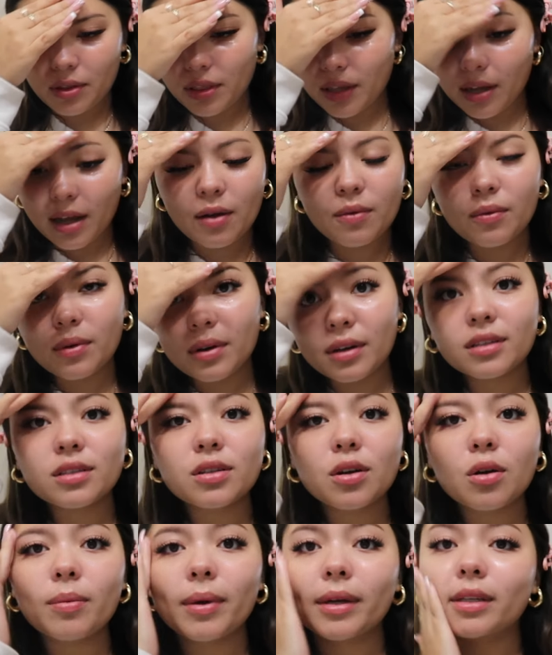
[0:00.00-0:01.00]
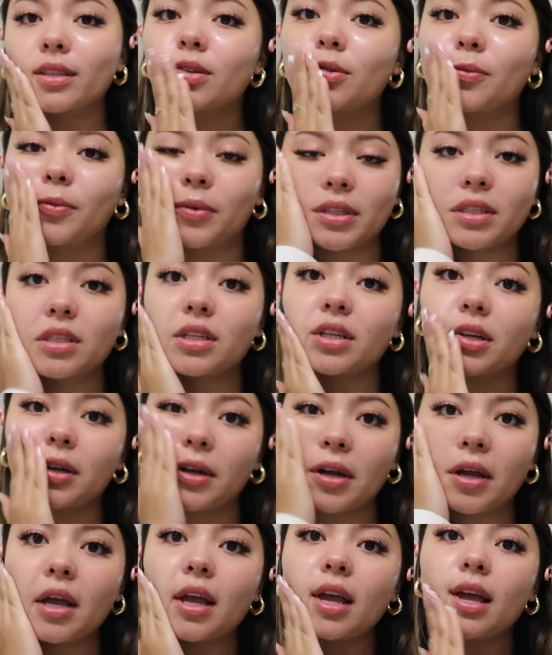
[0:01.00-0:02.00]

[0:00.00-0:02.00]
Like I wanted to go back to winter.